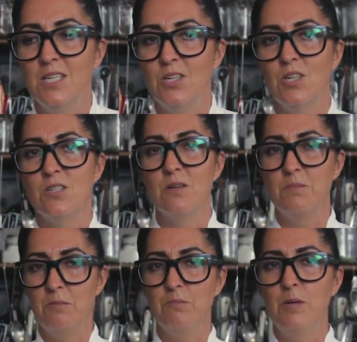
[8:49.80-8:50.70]
You know, so
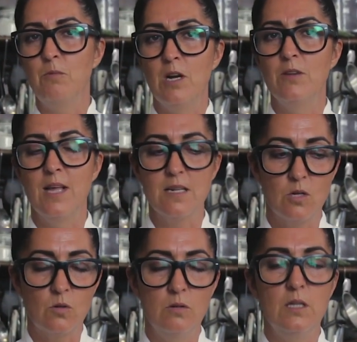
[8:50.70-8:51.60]
be wary of that.
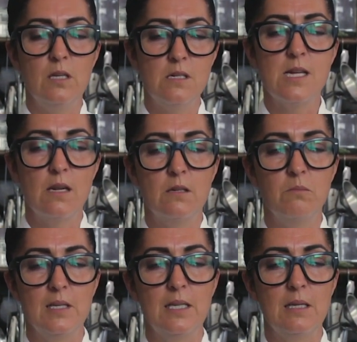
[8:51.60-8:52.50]
So cooling things down
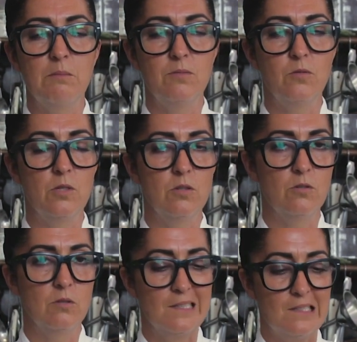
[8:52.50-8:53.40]
completely before
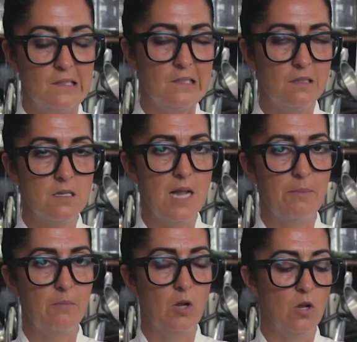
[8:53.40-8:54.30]
you
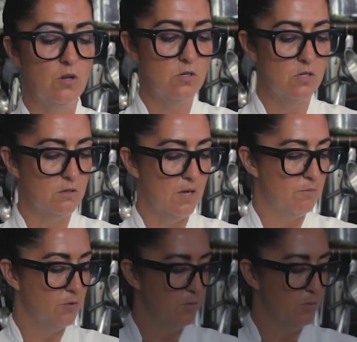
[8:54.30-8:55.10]
snap them closed and put